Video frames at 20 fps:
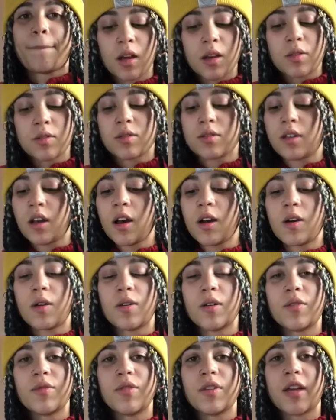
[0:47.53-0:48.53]

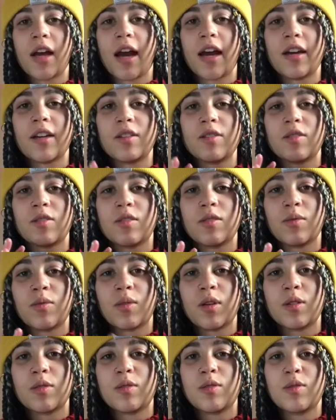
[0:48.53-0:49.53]
So if you guys
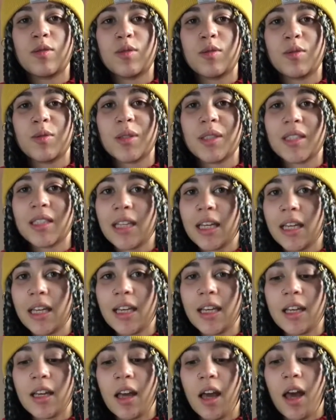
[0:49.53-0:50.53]
want to
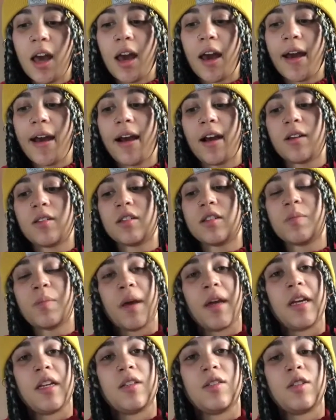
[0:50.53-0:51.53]
see how this
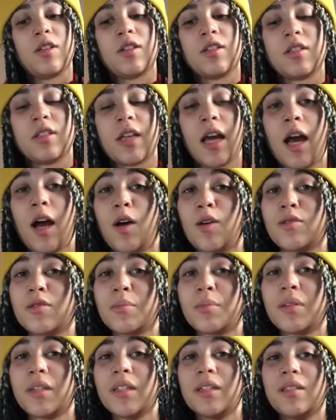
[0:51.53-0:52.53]
painting turns out,
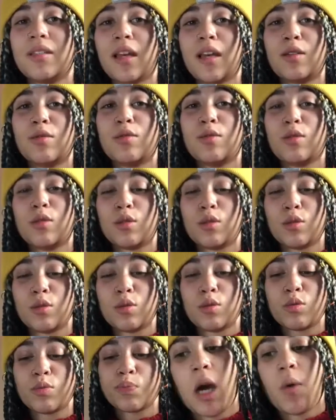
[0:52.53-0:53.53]
please stay
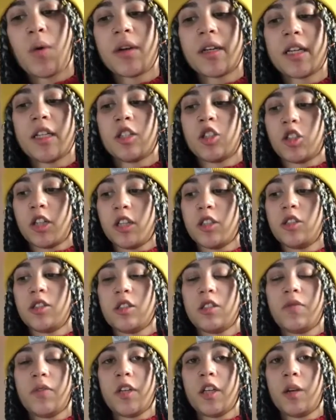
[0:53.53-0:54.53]
tuned. I want to get straight into
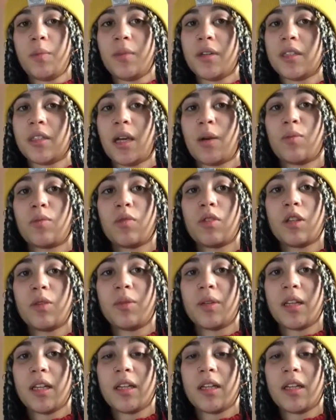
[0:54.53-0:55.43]
this video because I'm really